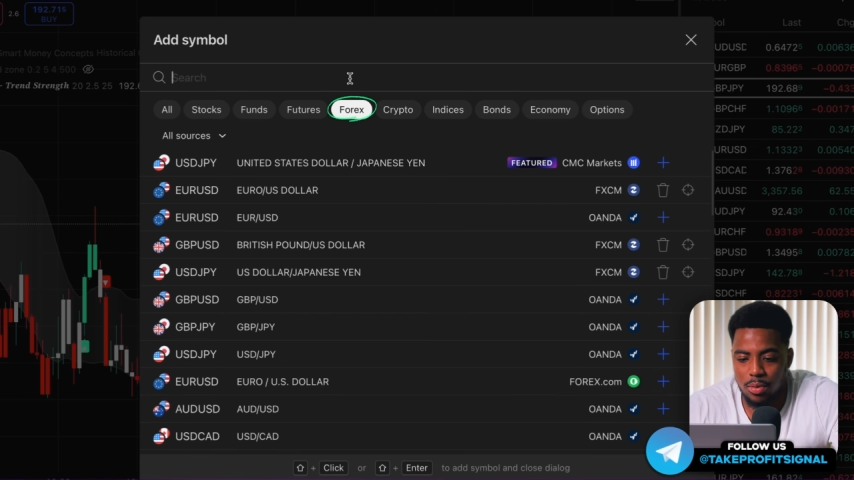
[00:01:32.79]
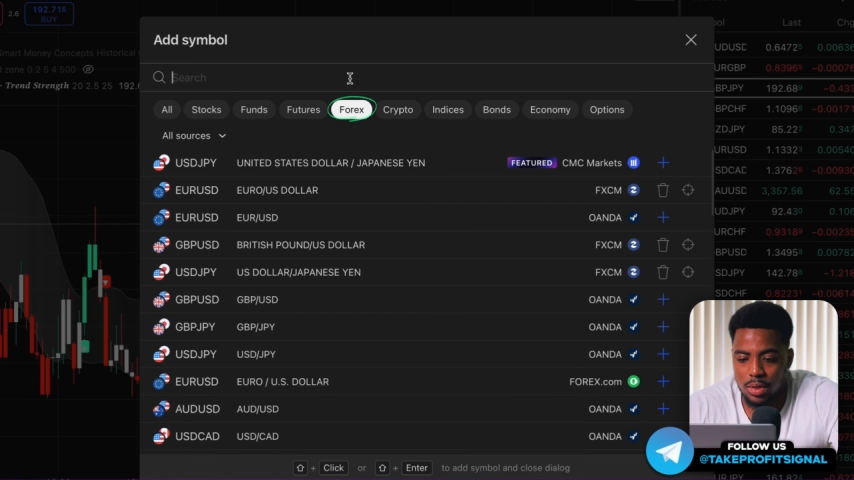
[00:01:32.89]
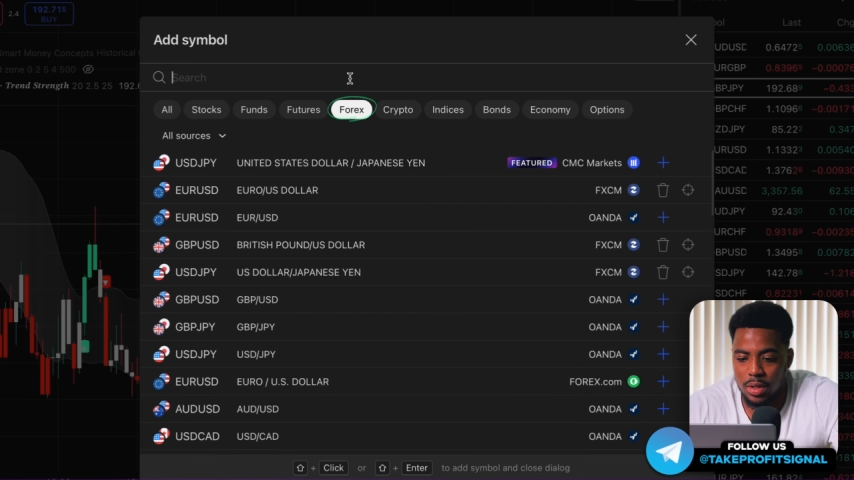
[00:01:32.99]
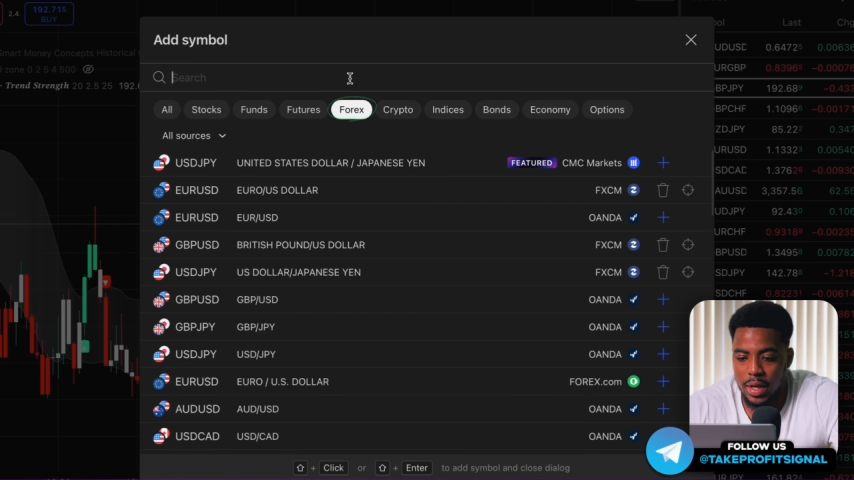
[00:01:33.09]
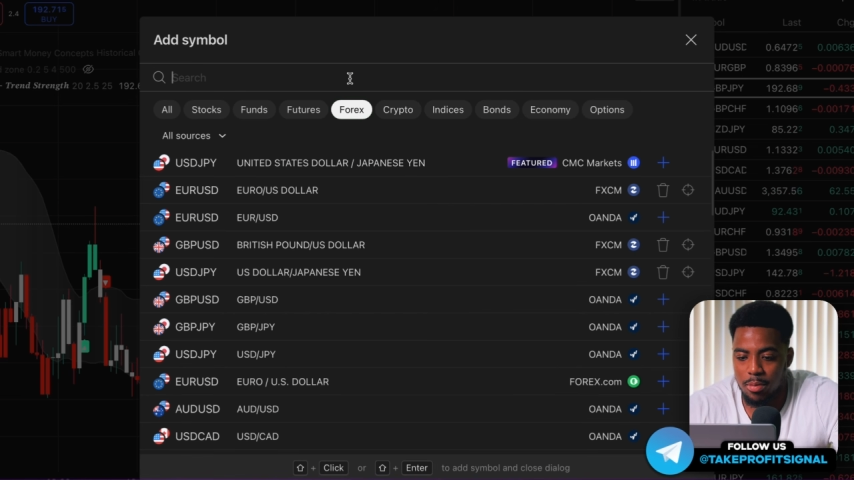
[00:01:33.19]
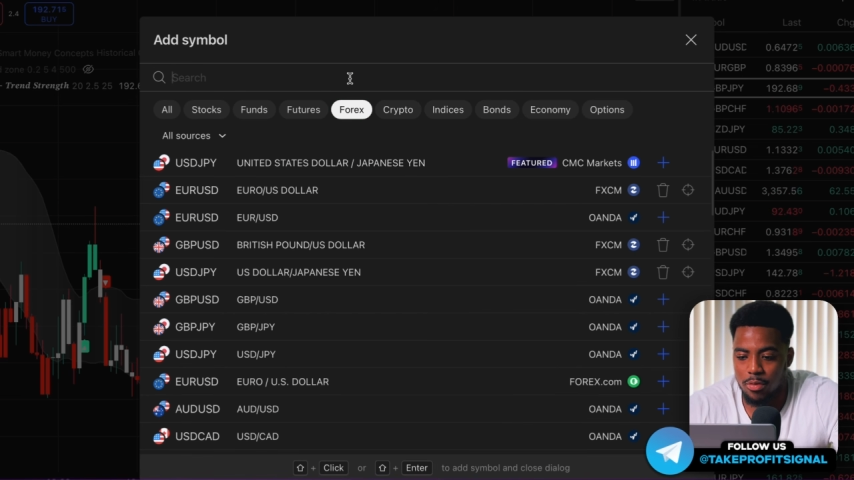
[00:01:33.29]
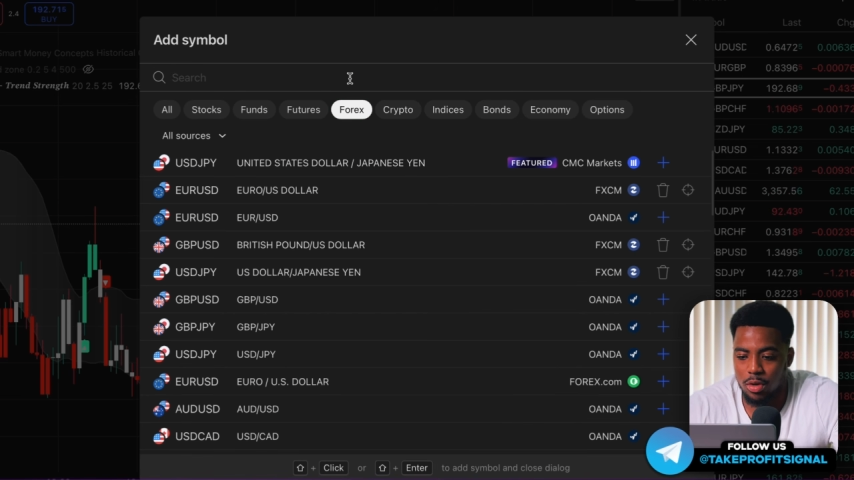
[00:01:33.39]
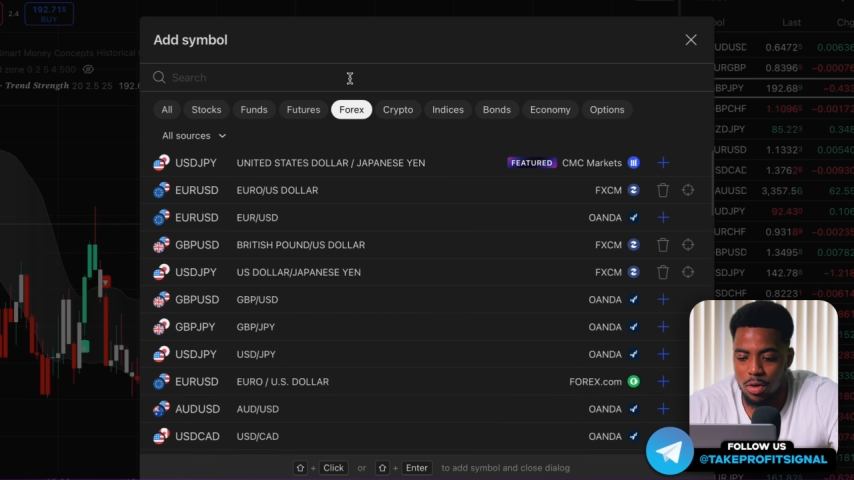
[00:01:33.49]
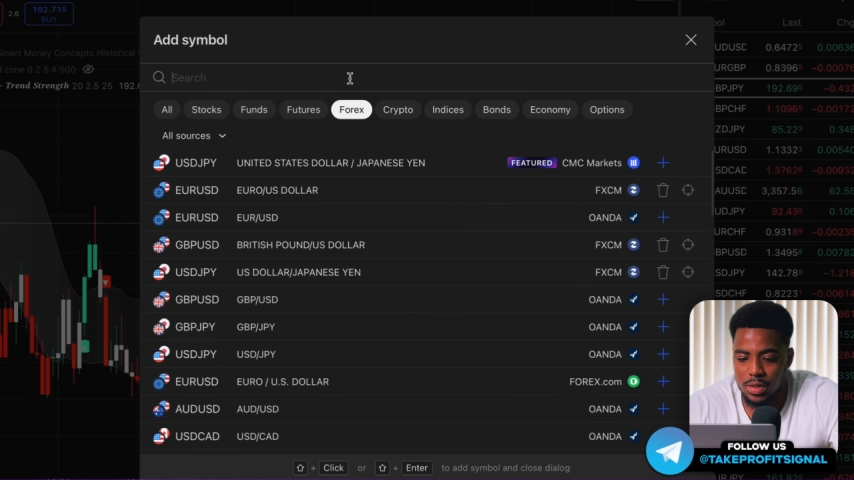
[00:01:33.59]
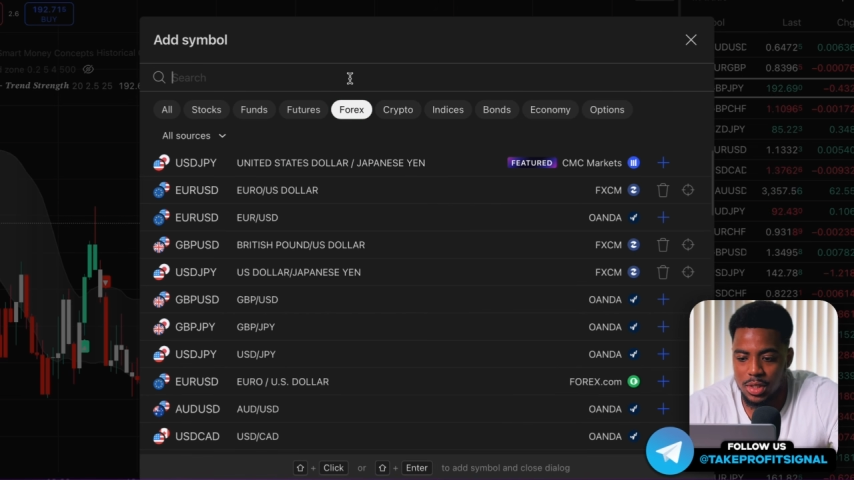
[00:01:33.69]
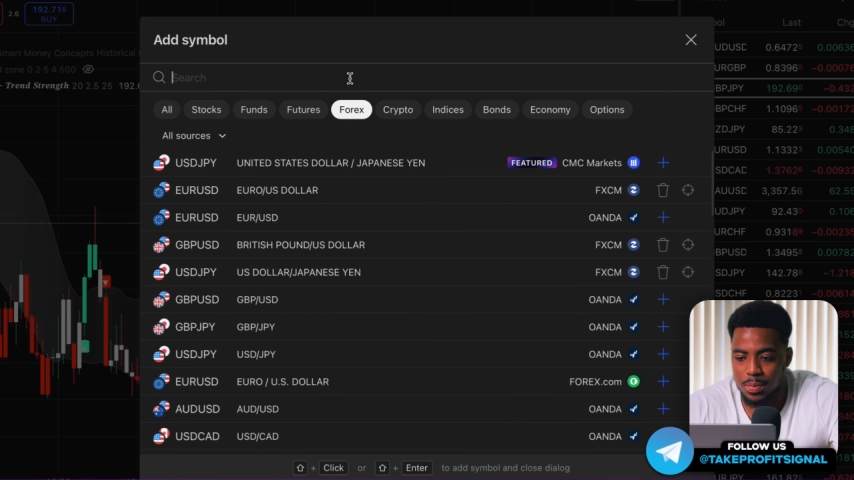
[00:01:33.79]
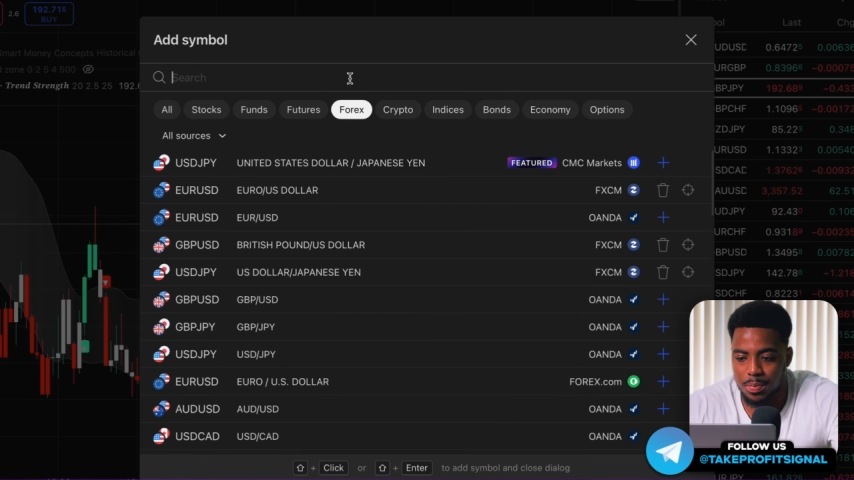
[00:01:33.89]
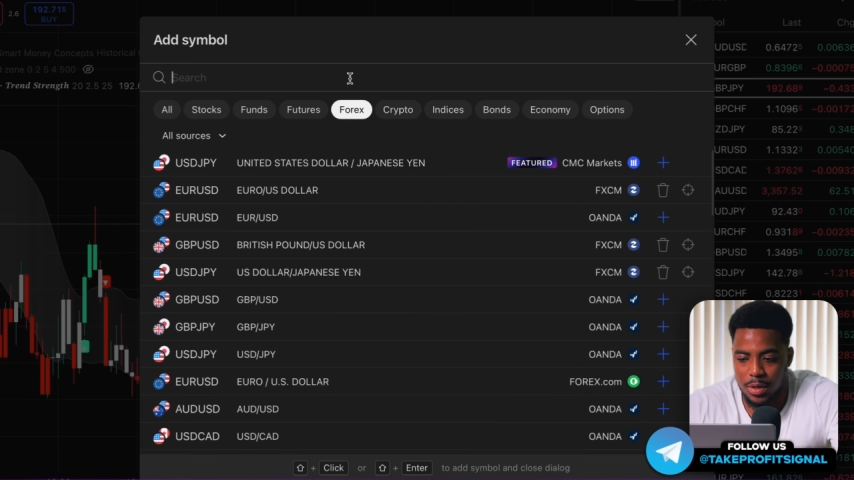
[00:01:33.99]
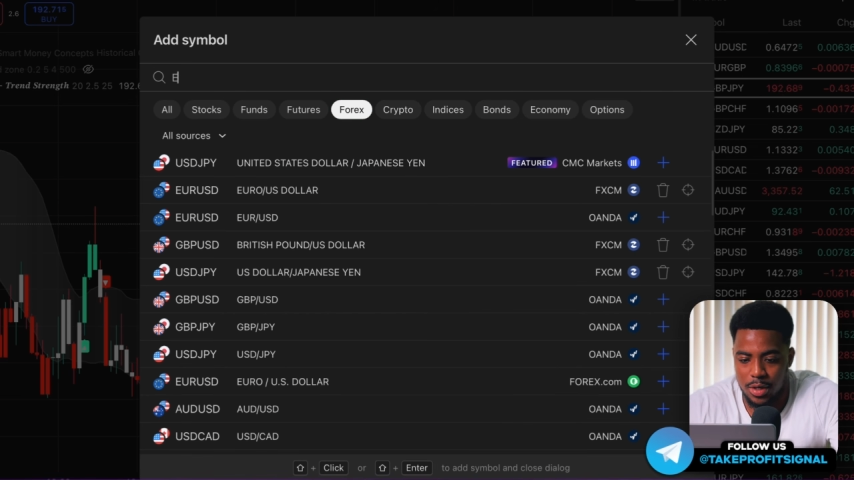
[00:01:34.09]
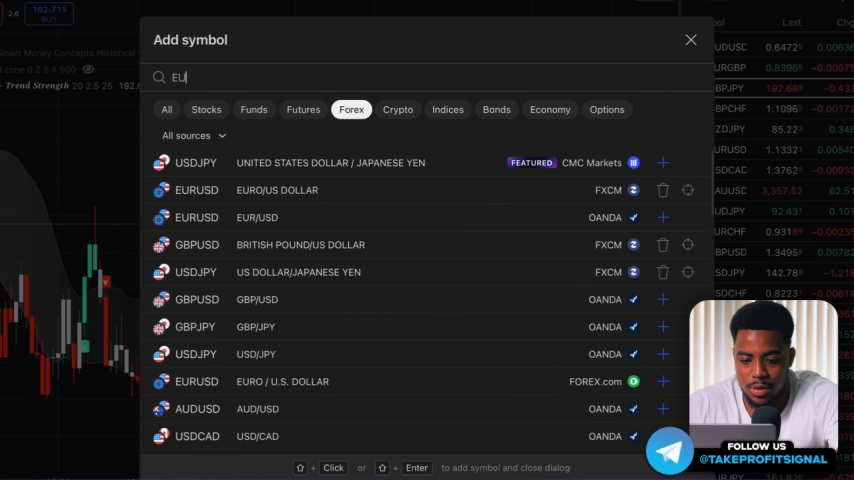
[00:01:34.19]
the name of the currency
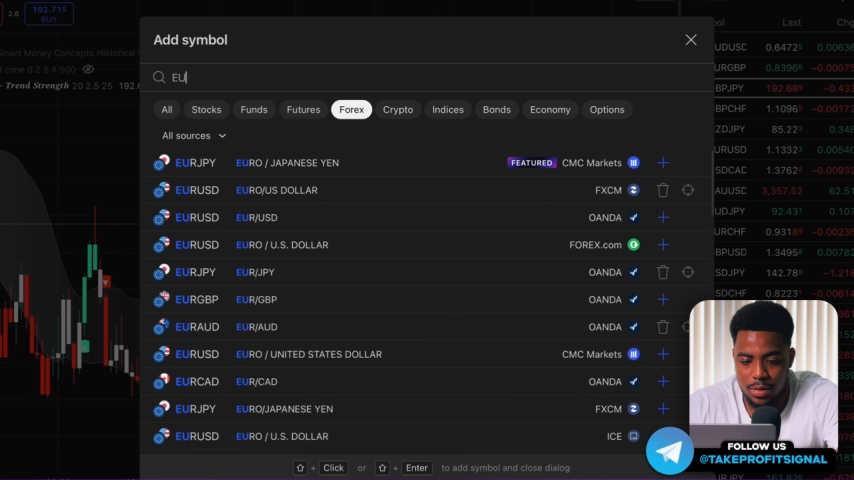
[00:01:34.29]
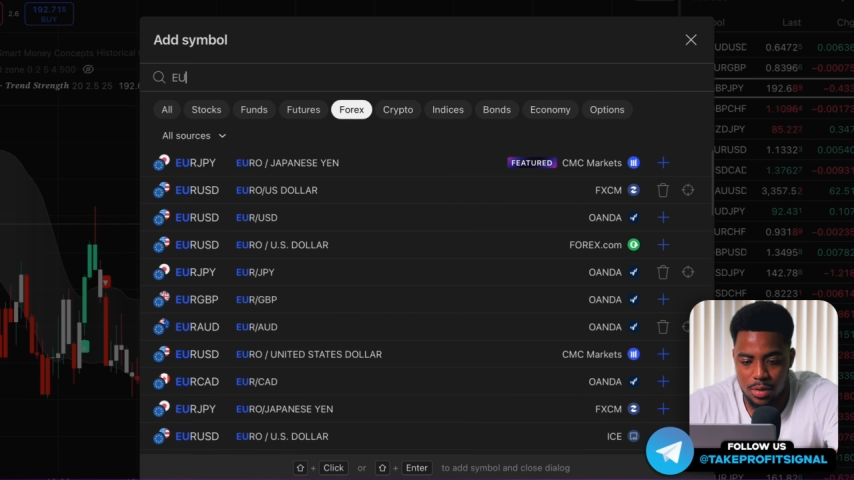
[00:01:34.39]
pair,